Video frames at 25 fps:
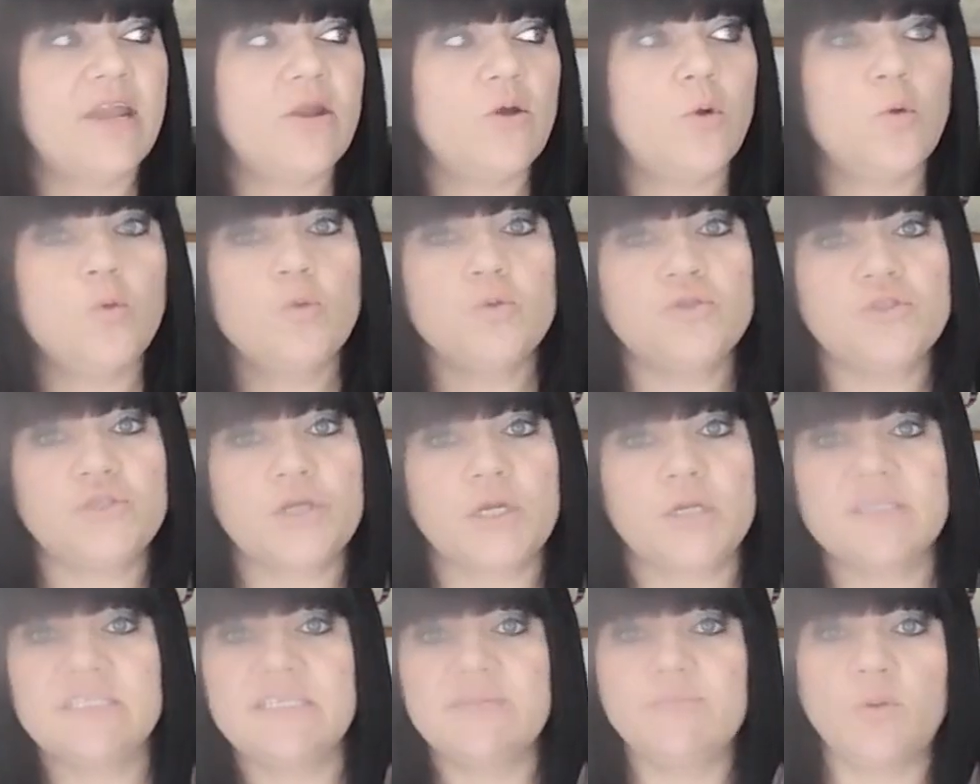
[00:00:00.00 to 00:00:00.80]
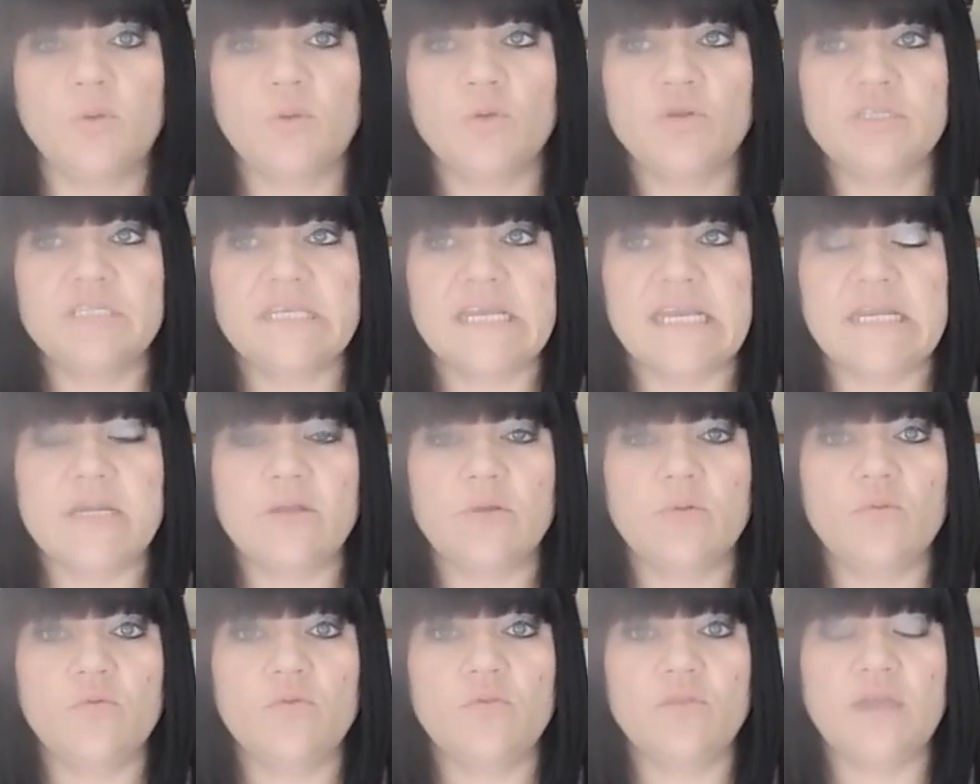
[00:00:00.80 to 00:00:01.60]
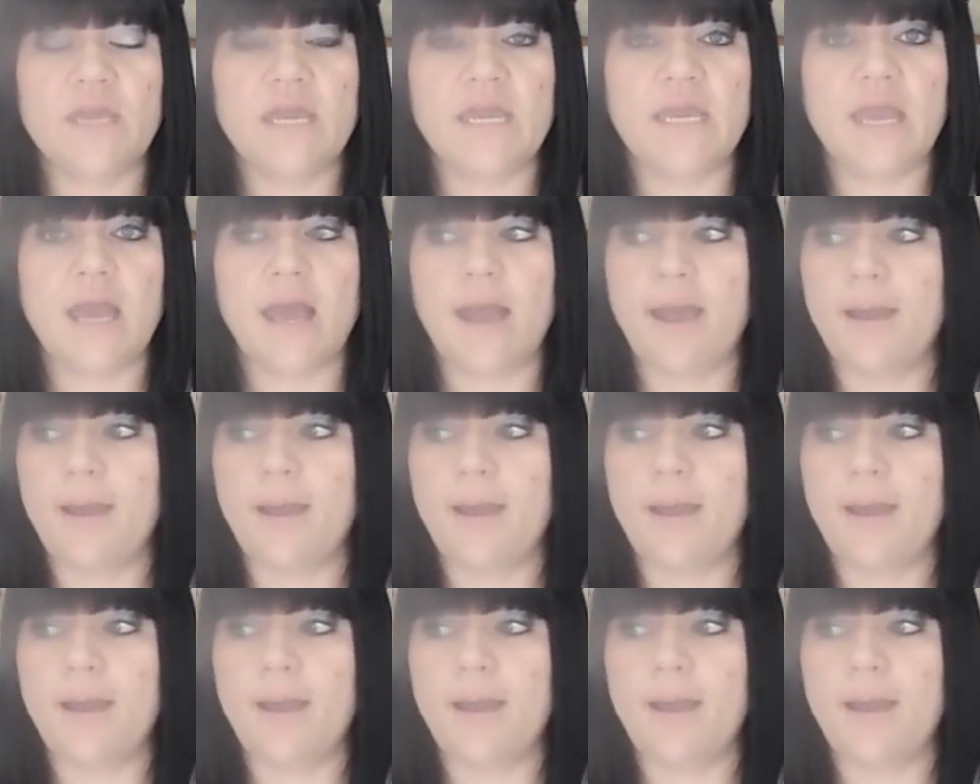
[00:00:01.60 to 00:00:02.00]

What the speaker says: also supporting all the